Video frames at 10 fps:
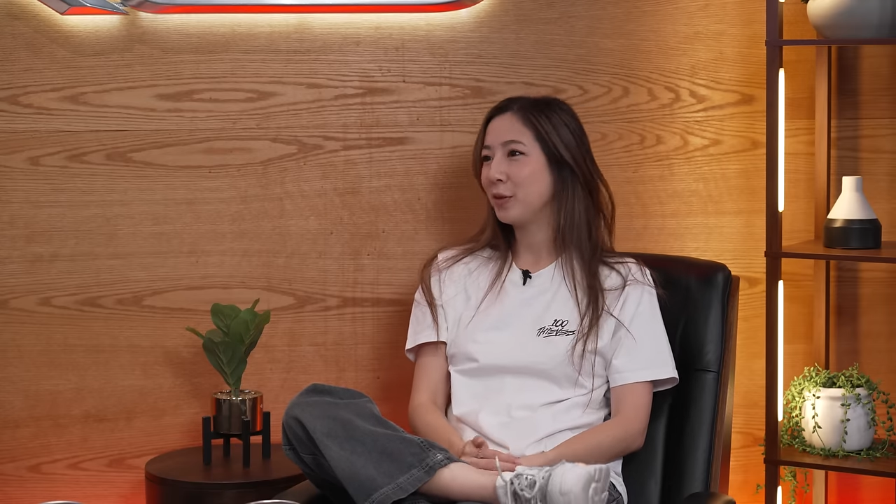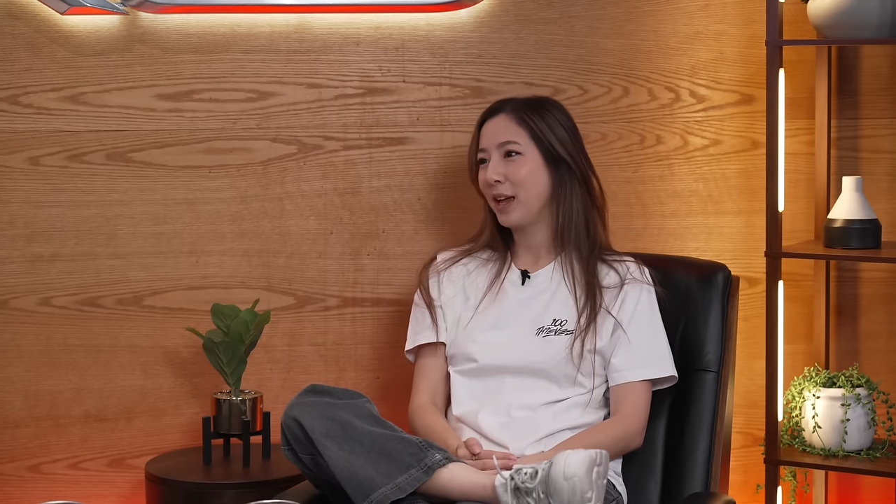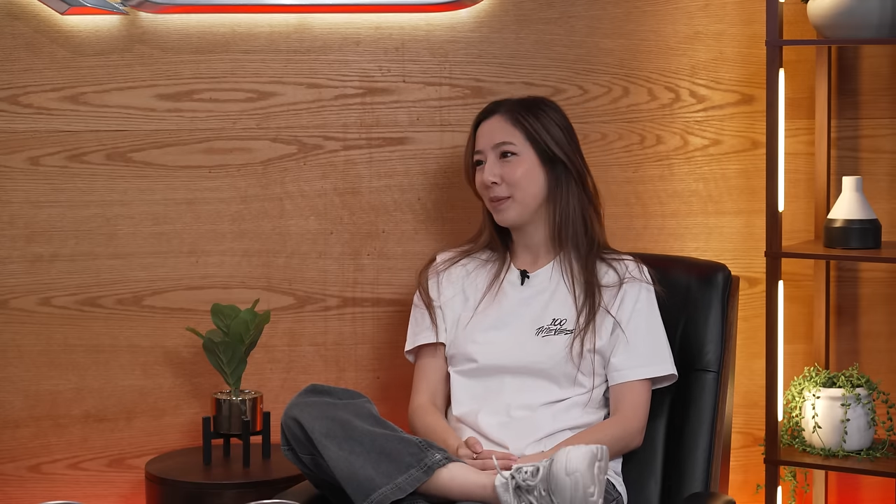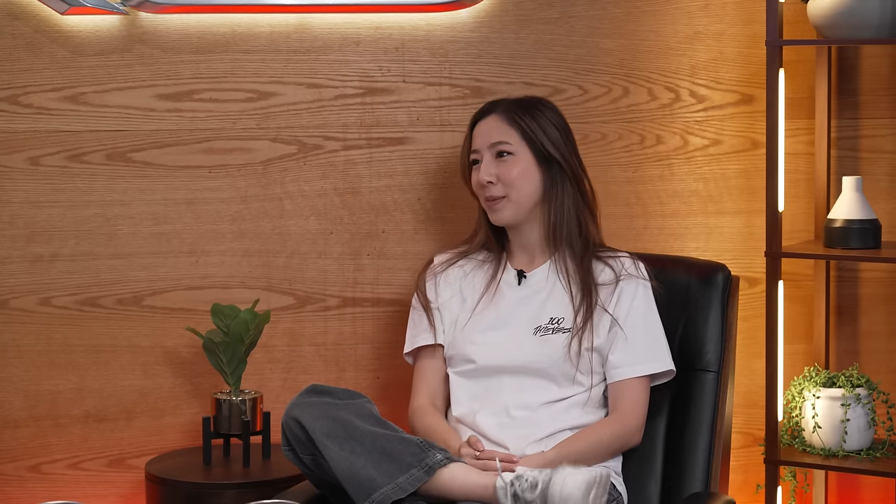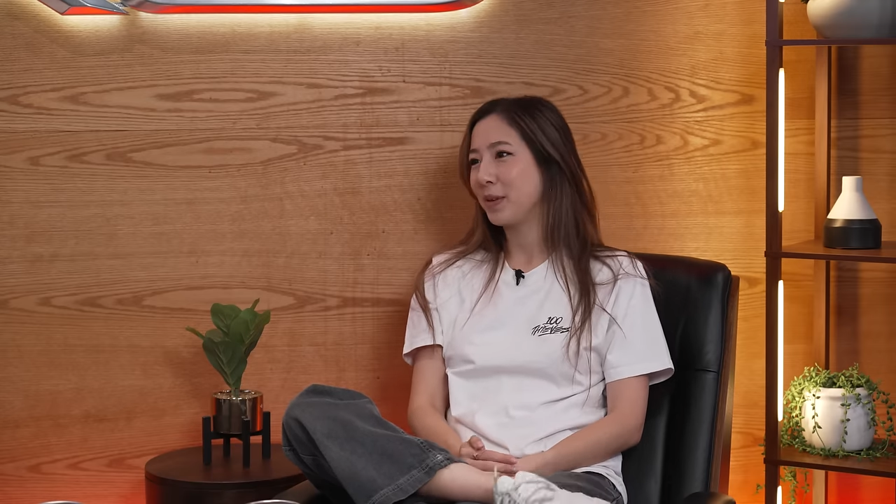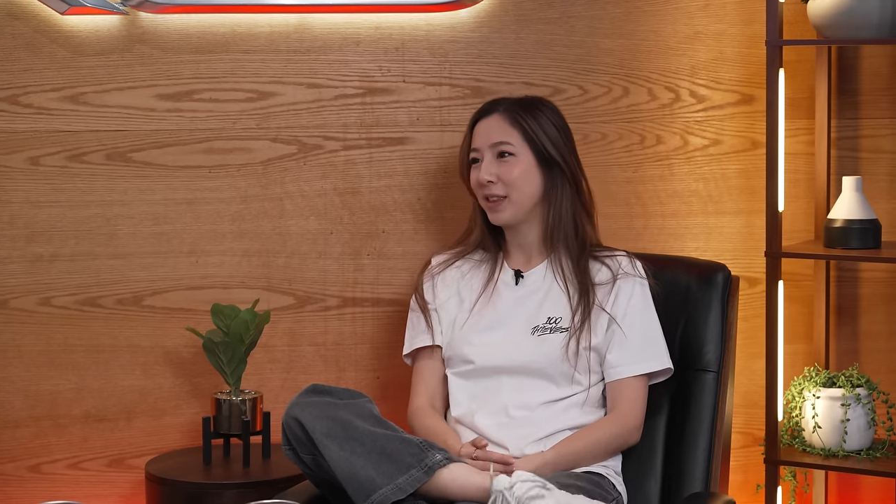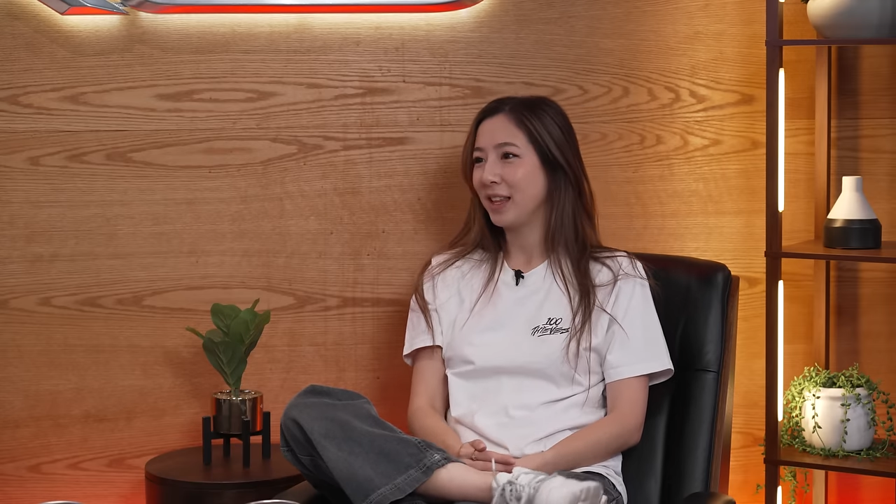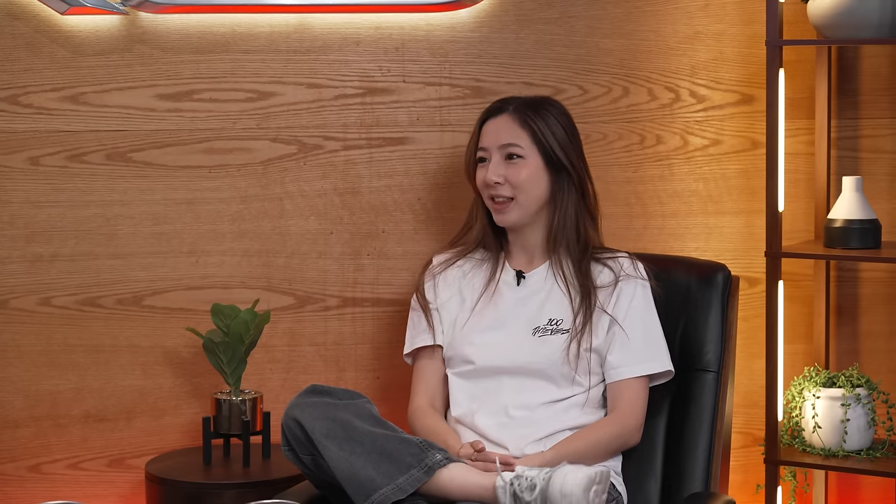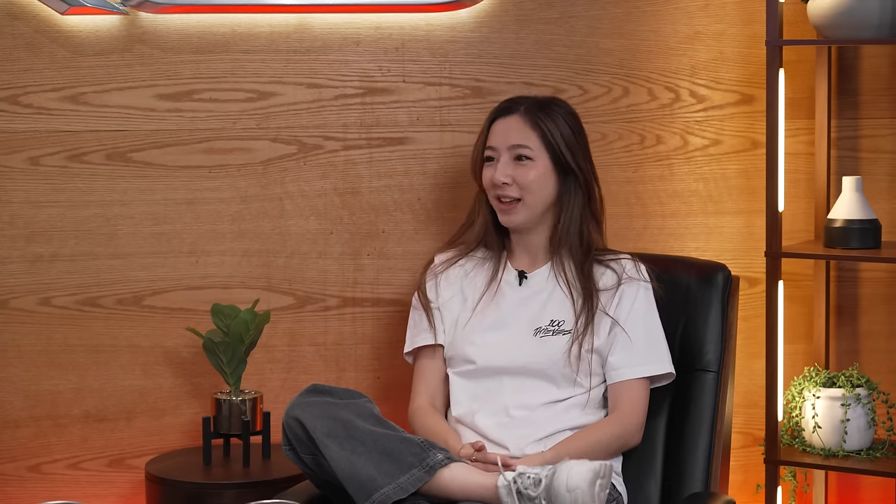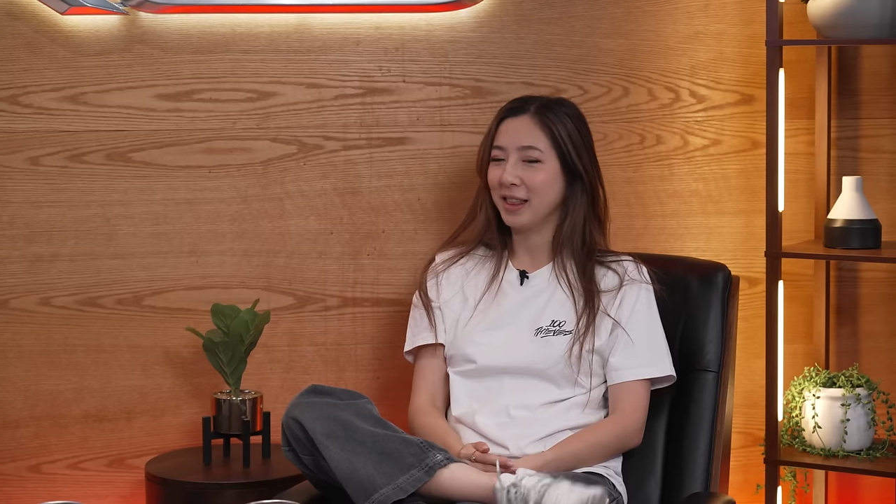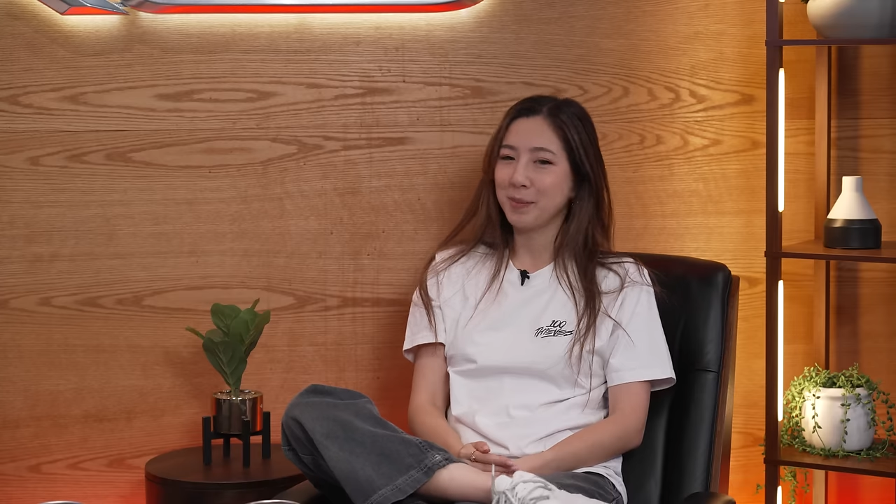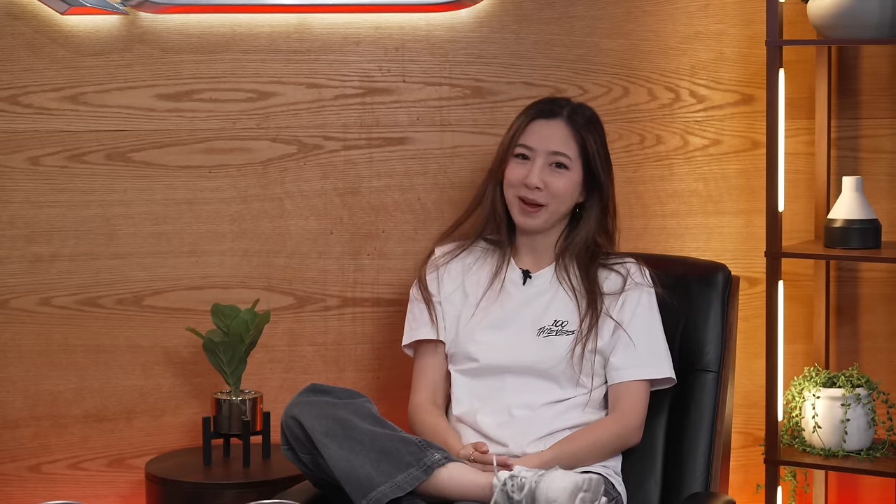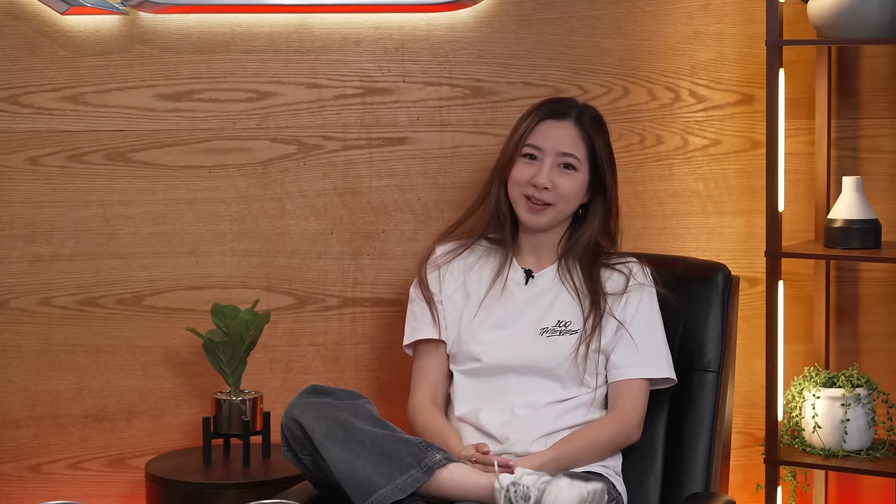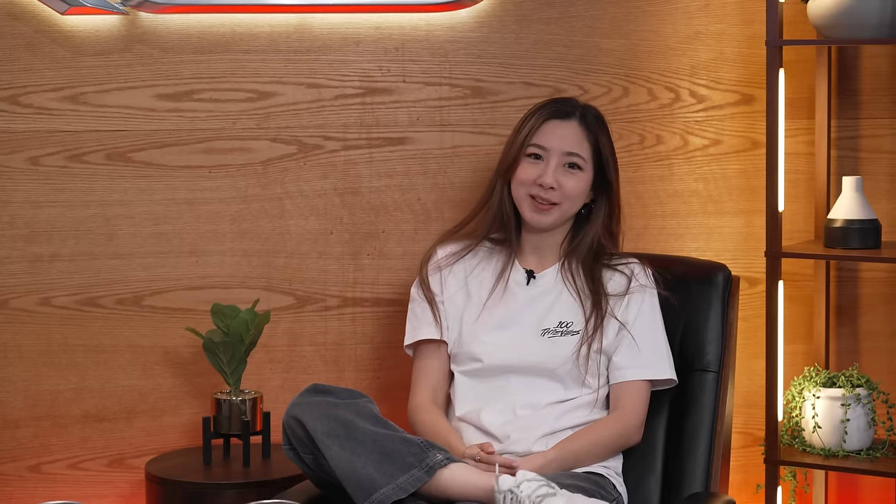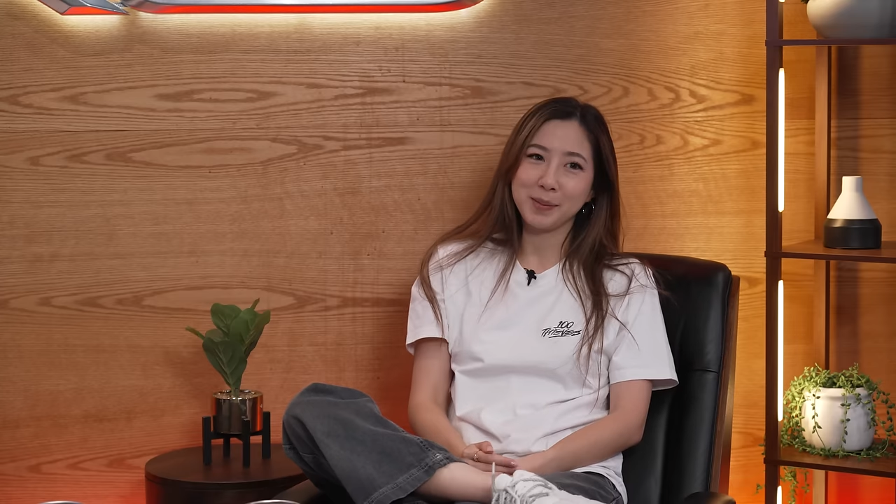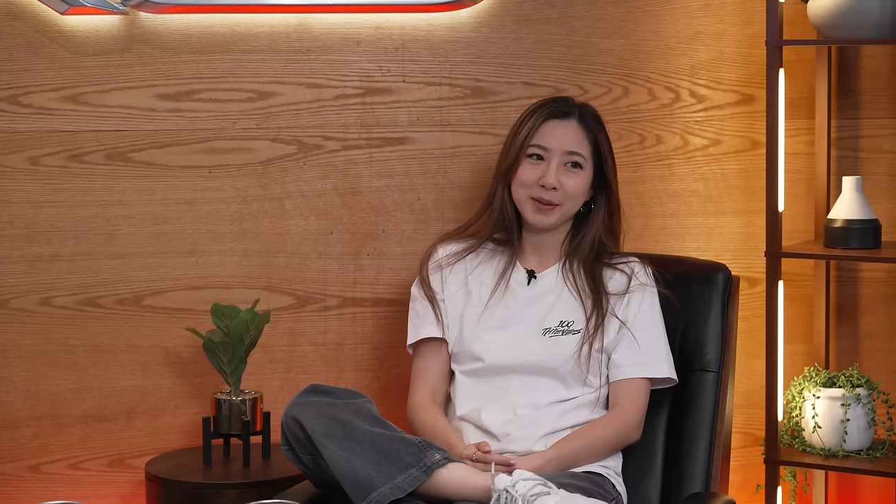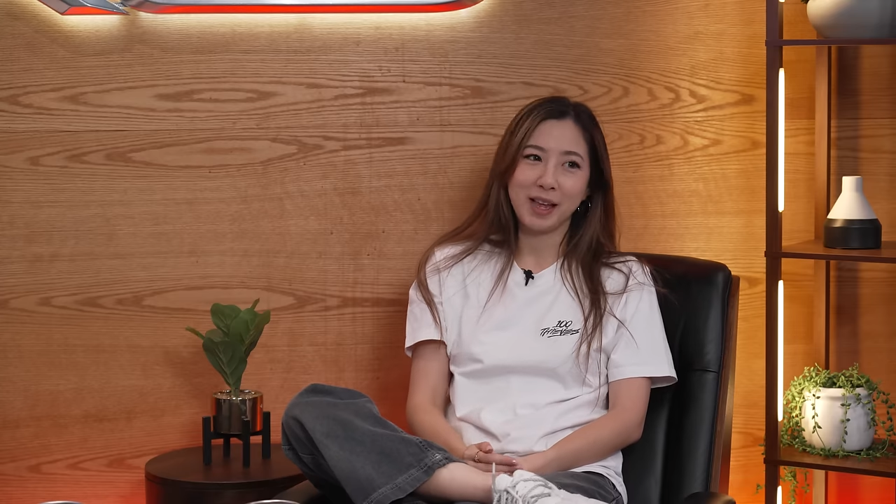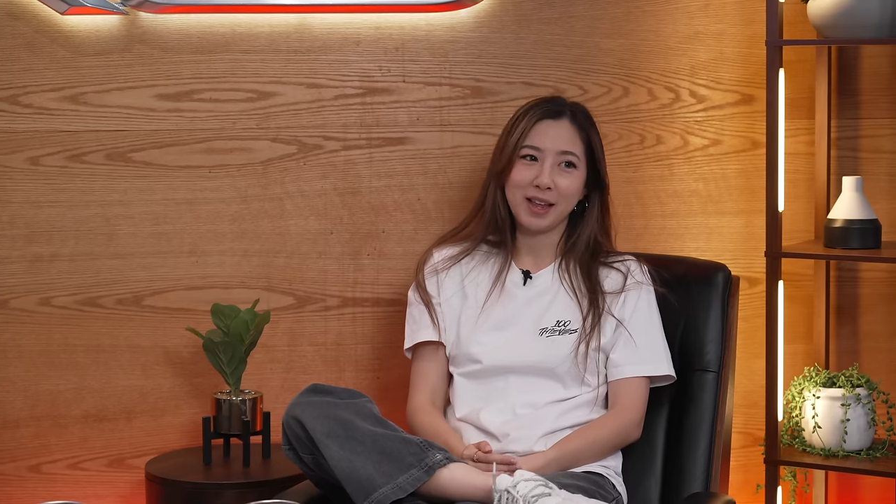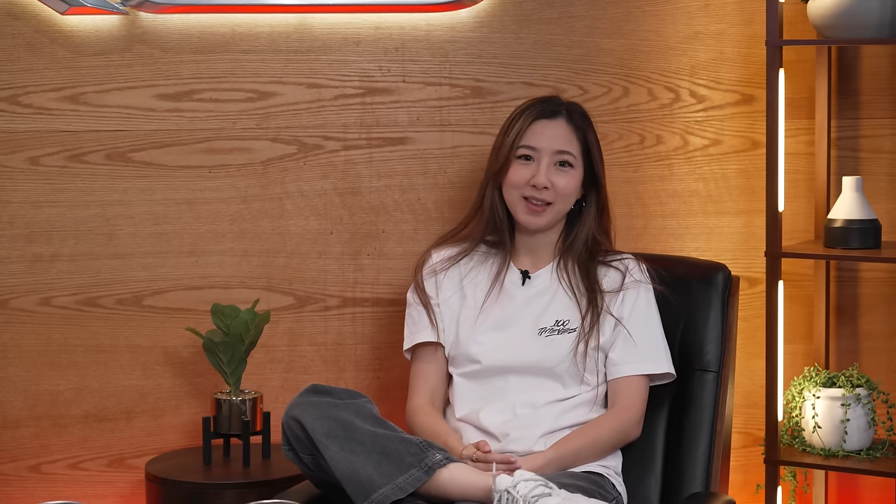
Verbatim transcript: happy birthday a lot in the past couple days.